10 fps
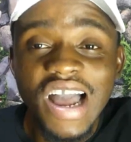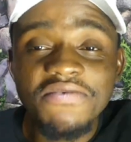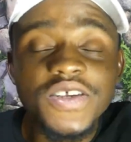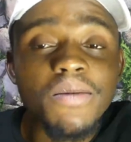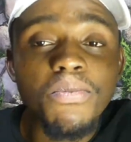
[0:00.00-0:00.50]

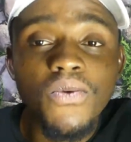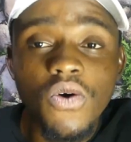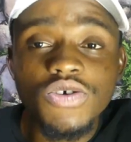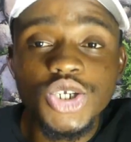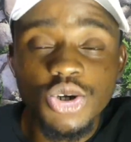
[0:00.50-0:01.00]
After a
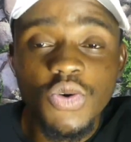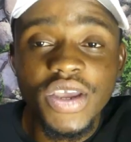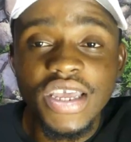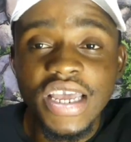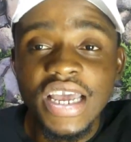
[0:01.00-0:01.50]
poor
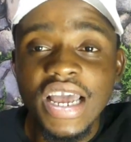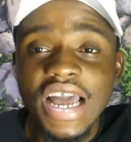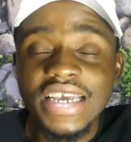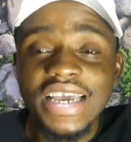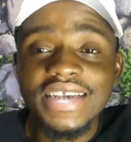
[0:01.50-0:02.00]
showing
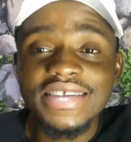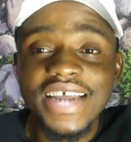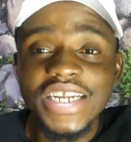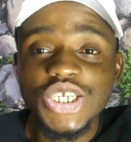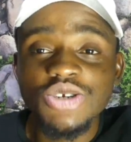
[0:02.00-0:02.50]
against
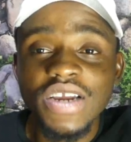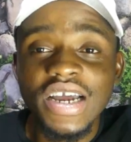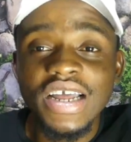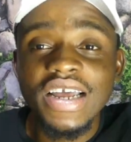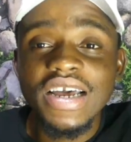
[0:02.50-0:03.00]

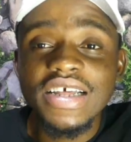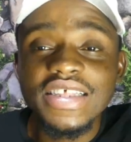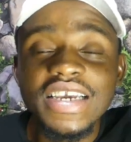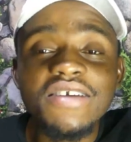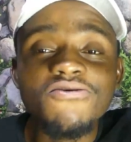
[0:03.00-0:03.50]
Nigeria,
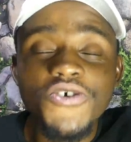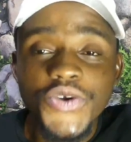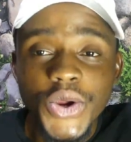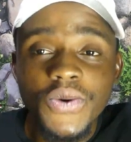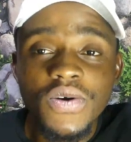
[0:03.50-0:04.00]
they
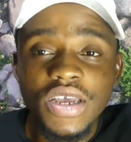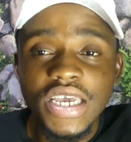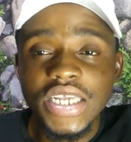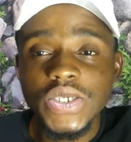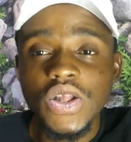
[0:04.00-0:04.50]
grew
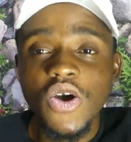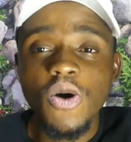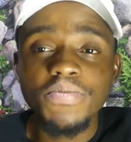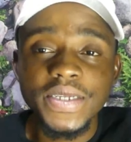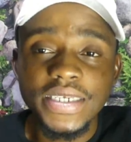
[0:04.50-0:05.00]
into the
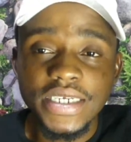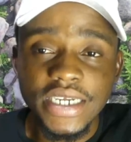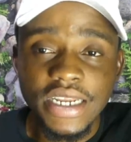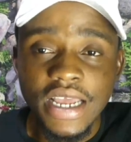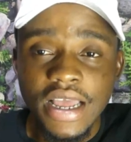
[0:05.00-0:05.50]

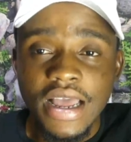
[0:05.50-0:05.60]
competition,